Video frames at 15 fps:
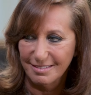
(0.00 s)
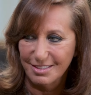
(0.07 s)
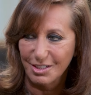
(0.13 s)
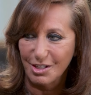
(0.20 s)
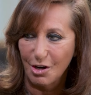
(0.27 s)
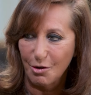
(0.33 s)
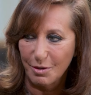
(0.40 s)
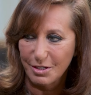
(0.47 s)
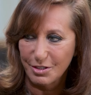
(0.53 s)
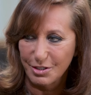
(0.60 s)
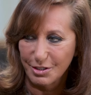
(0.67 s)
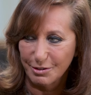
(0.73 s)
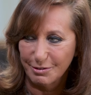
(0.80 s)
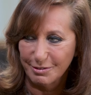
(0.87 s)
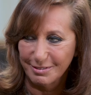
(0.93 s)
to go
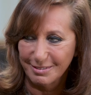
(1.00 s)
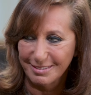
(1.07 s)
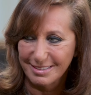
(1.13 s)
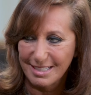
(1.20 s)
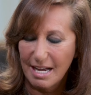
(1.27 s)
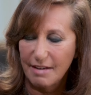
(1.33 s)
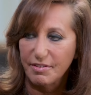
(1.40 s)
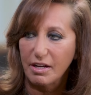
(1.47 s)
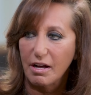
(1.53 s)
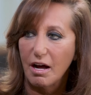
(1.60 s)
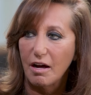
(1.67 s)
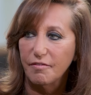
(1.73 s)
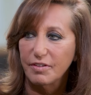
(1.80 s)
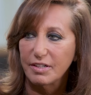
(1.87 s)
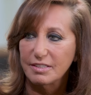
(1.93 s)
into, to have the
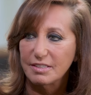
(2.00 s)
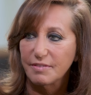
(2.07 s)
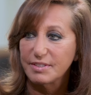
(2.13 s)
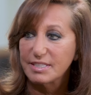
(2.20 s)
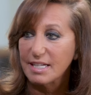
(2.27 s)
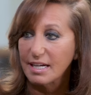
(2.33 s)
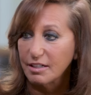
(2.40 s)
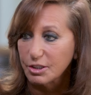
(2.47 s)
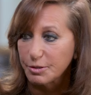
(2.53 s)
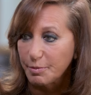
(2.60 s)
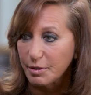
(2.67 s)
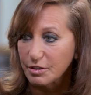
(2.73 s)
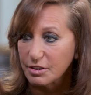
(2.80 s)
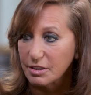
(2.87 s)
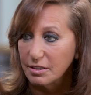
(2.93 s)
confidence of a
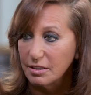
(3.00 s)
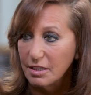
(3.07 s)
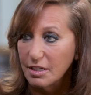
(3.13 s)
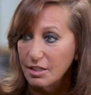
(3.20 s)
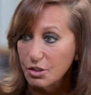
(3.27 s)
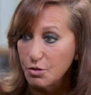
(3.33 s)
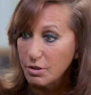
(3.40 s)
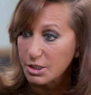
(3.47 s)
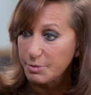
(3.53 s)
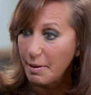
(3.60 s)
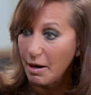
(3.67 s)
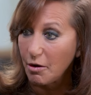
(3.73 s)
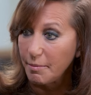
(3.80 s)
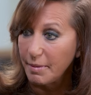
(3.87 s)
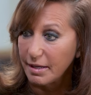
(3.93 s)
salesperson, to
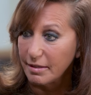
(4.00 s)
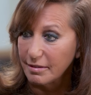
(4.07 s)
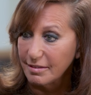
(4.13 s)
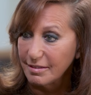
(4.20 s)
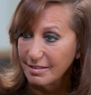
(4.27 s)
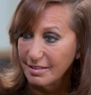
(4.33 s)
experiment,